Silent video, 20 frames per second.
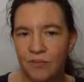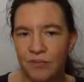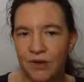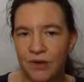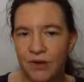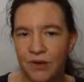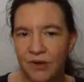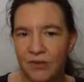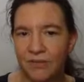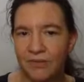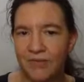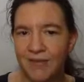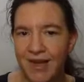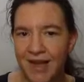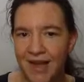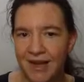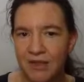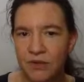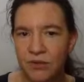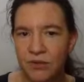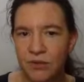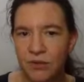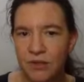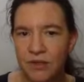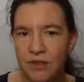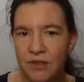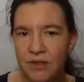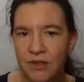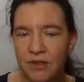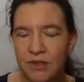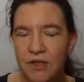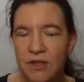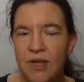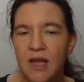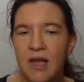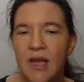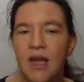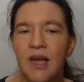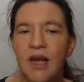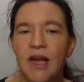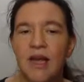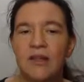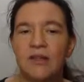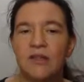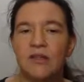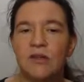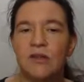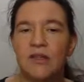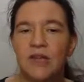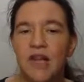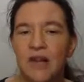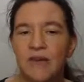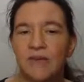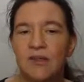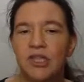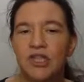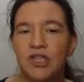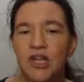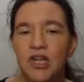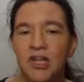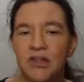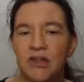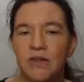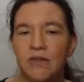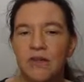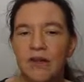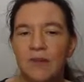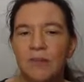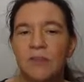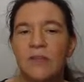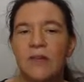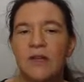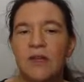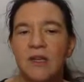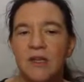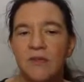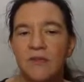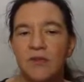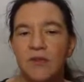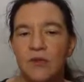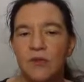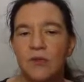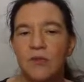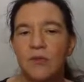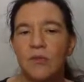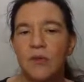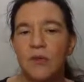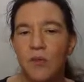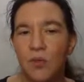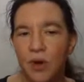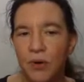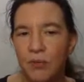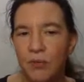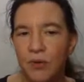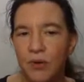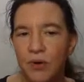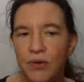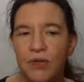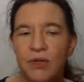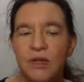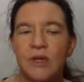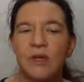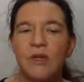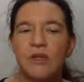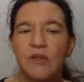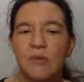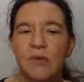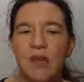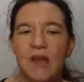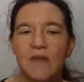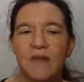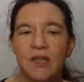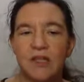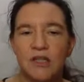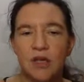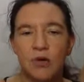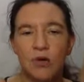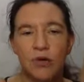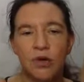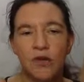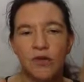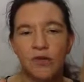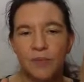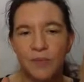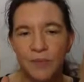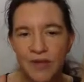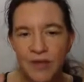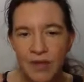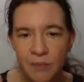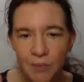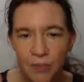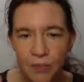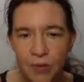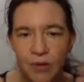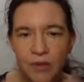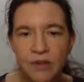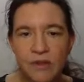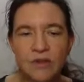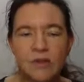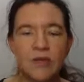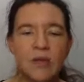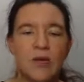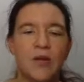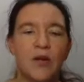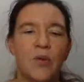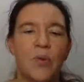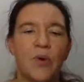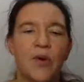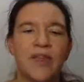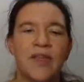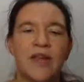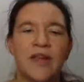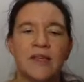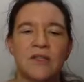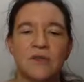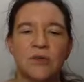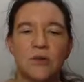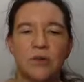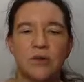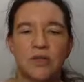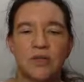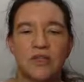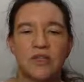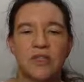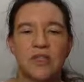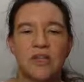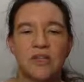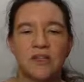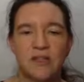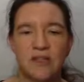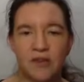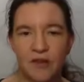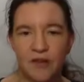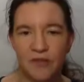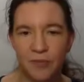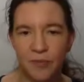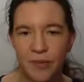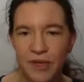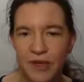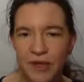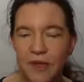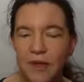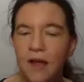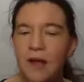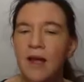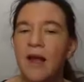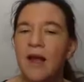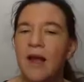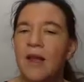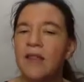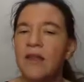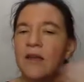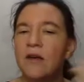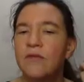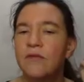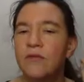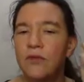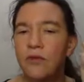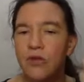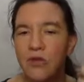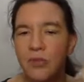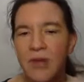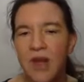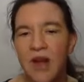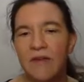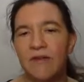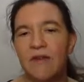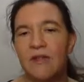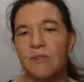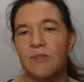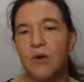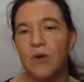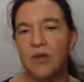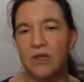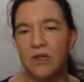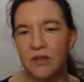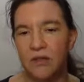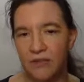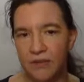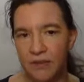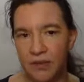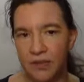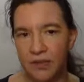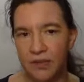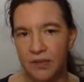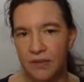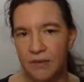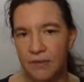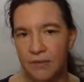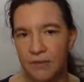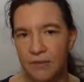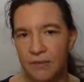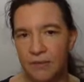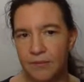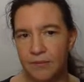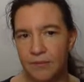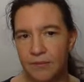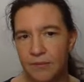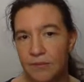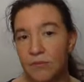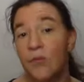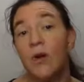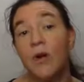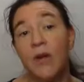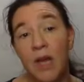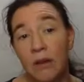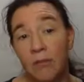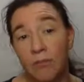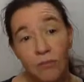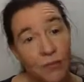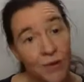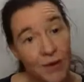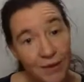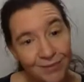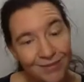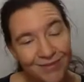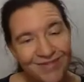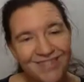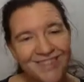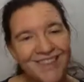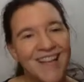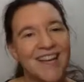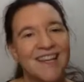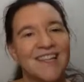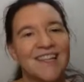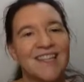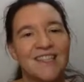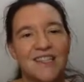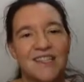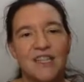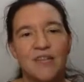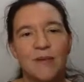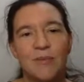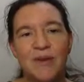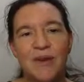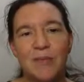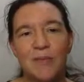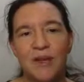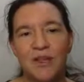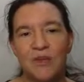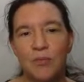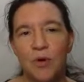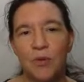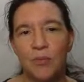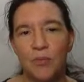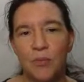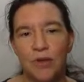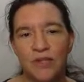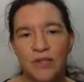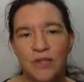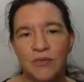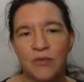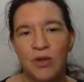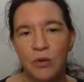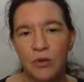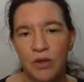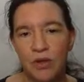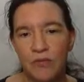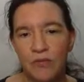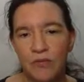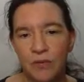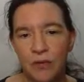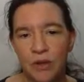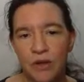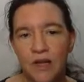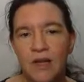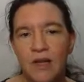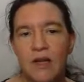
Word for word: uh, x-coordinates, and so on average, each of them gives you one point. So we're having a total of p points where the x-coordinate is of p, and then of course we have this point to infinity. Okay, well, that is the p plus 1 points that we're looking for.